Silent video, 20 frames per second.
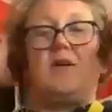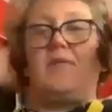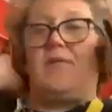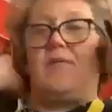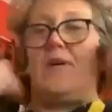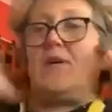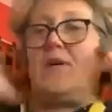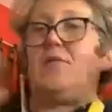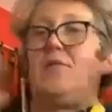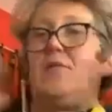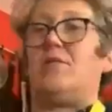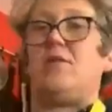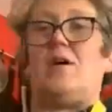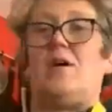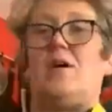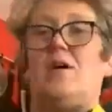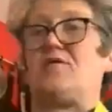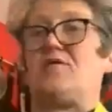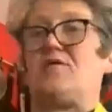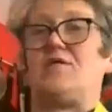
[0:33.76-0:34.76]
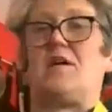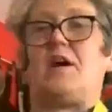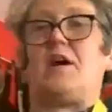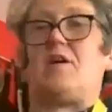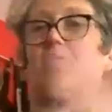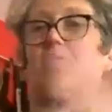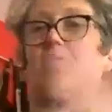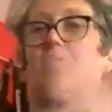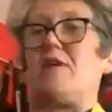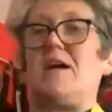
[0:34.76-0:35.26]
of our, as I say,
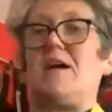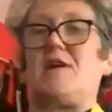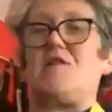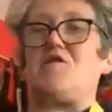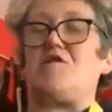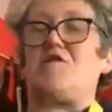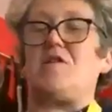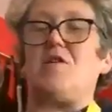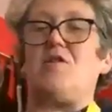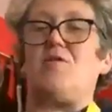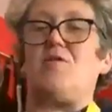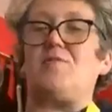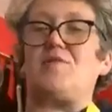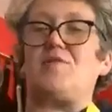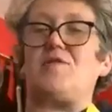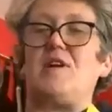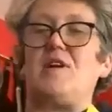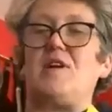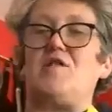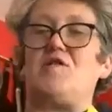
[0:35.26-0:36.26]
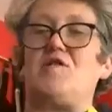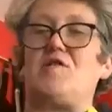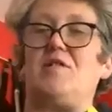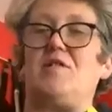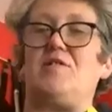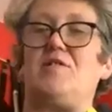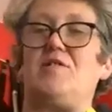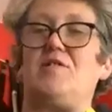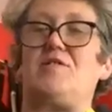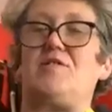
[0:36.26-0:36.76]
our Green Kitchen
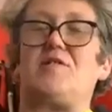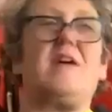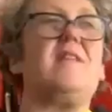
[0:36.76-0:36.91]
Conversations.